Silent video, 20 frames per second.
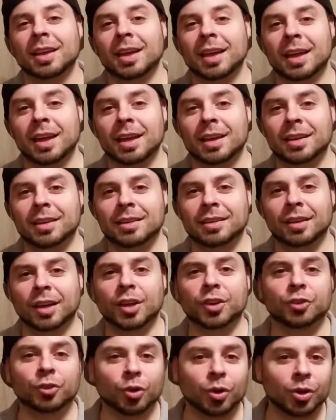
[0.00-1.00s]
and the
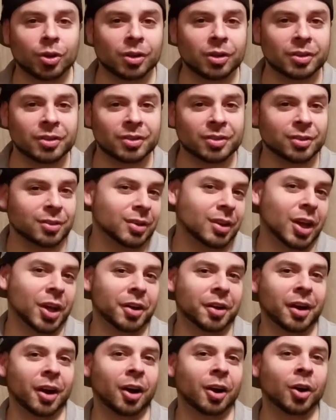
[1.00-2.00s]
controls
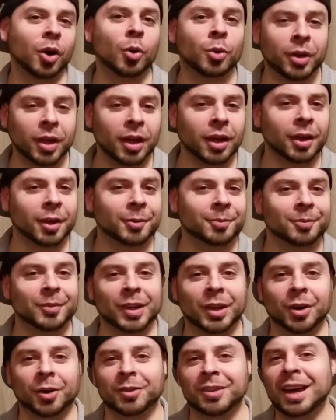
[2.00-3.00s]
are okay,
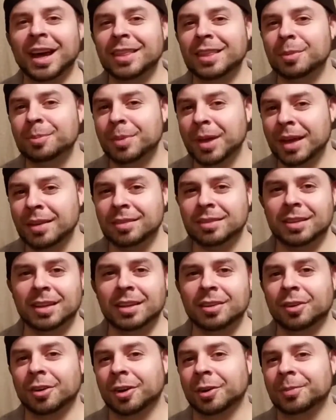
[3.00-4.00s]
not the best
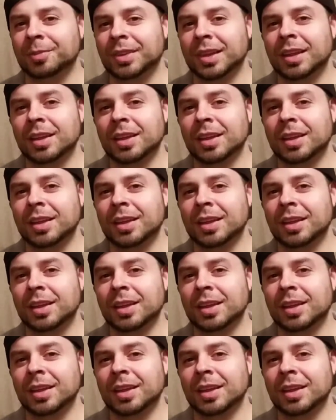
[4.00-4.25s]
either.